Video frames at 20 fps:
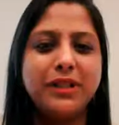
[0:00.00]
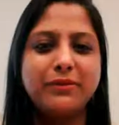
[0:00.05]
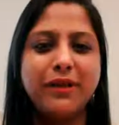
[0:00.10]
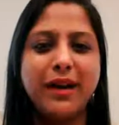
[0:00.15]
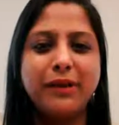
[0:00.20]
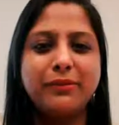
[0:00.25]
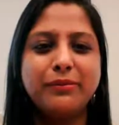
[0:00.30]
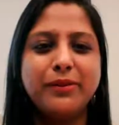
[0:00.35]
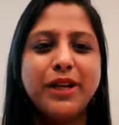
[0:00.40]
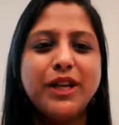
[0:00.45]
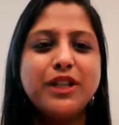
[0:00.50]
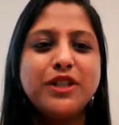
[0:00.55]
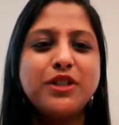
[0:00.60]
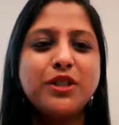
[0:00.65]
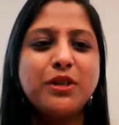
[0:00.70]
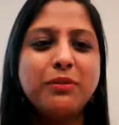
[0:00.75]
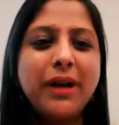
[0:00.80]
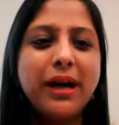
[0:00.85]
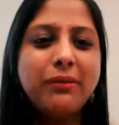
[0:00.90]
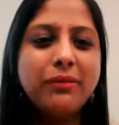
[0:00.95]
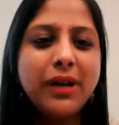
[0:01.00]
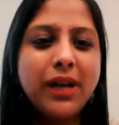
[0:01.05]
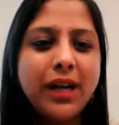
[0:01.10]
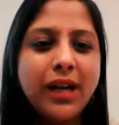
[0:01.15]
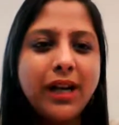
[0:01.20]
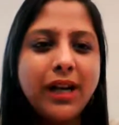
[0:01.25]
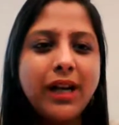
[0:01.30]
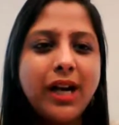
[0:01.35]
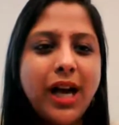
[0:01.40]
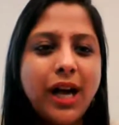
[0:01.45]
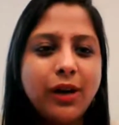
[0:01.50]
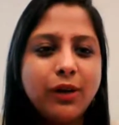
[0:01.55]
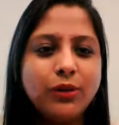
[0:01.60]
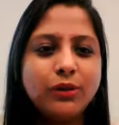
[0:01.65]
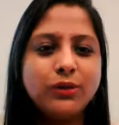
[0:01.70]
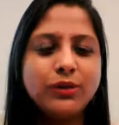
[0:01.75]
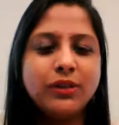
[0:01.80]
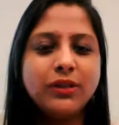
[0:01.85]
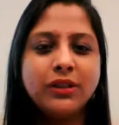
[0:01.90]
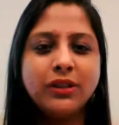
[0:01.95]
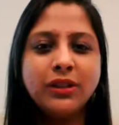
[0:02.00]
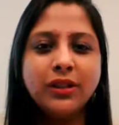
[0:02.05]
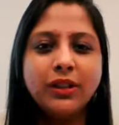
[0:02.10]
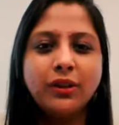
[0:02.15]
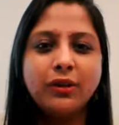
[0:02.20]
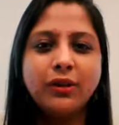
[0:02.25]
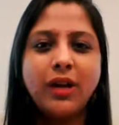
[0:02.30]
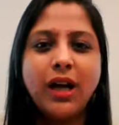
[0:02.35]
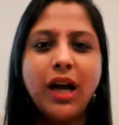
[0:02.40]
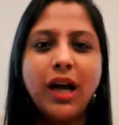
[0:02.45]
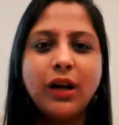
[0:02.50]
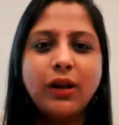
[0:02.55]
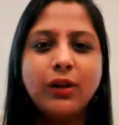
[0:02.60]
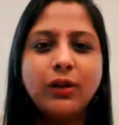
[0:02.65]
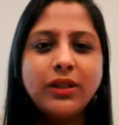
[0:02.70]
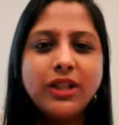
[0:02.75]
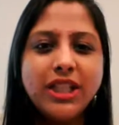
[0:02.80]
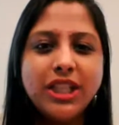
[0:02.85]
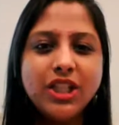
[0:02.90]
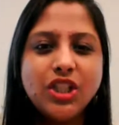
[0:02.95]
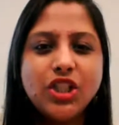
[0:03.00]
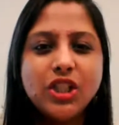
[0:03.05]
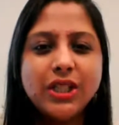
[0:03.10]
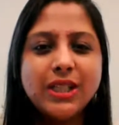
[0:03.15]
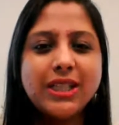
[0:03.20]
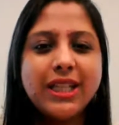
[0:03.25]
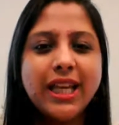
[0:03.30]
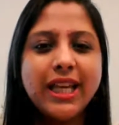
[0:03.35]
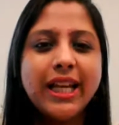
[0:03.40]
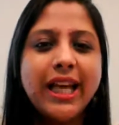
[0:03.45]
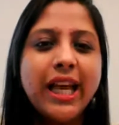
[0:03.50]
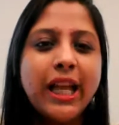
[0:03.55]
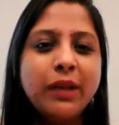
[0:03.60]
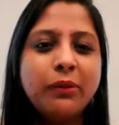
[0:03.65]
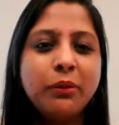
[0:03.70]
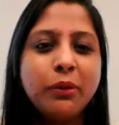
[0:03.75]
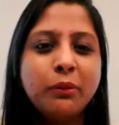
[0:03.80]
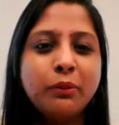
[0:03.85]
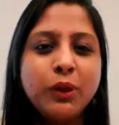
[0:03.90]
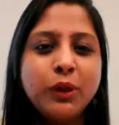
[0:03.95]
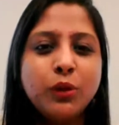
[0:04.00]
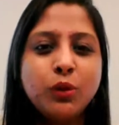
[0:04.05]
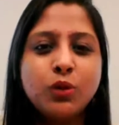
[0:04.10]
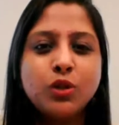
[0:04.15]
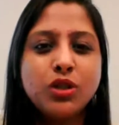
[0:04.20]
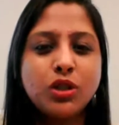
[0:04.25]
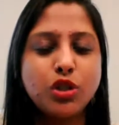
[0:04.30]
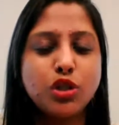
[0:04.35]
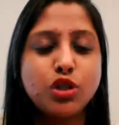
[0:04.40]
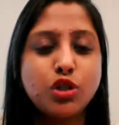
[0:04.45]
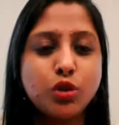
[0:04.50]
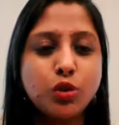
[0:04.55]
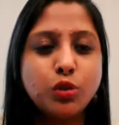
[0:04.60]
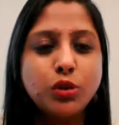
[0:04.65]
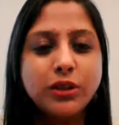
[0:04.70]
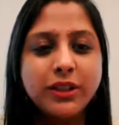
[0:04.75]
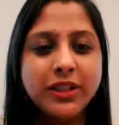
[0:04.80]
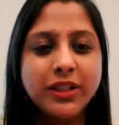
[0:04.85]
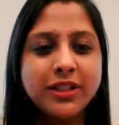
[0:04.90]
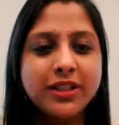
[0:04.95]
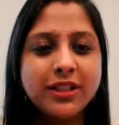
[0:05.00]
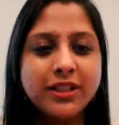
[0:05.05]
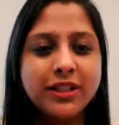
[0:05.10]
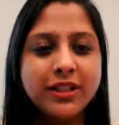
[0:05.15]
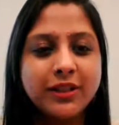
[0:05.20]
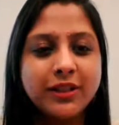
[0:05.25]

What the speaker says: ma'am. So, ma'am, how teachers can help abused students?